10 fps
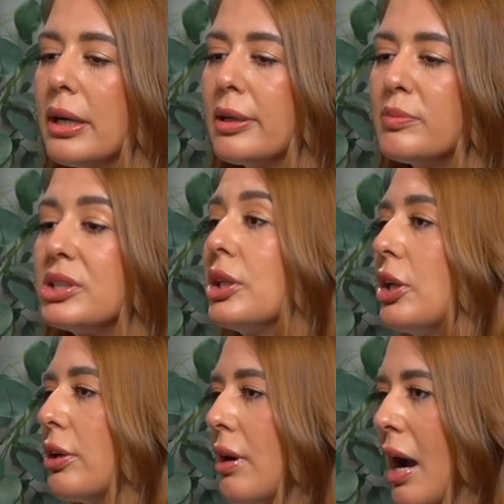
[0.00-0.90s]

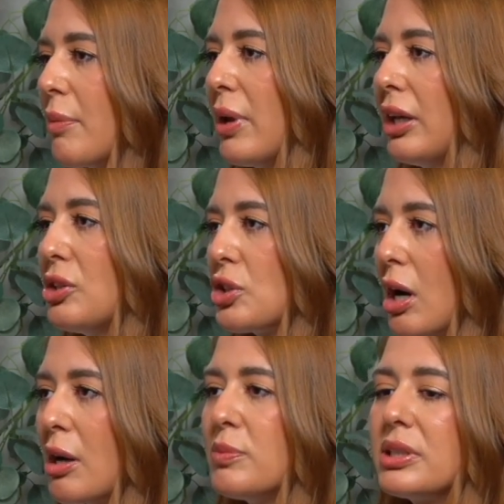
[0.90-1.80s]
secure high-paying
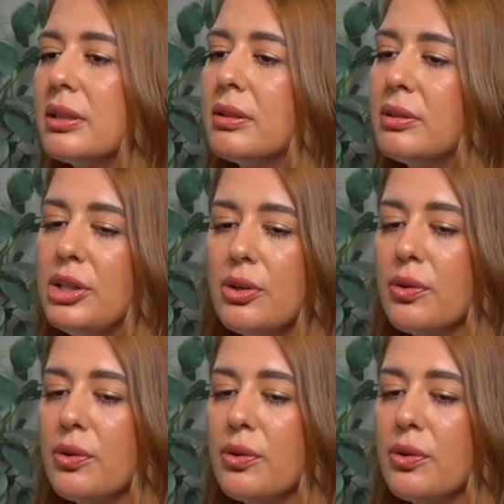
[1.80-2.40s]
jobs, and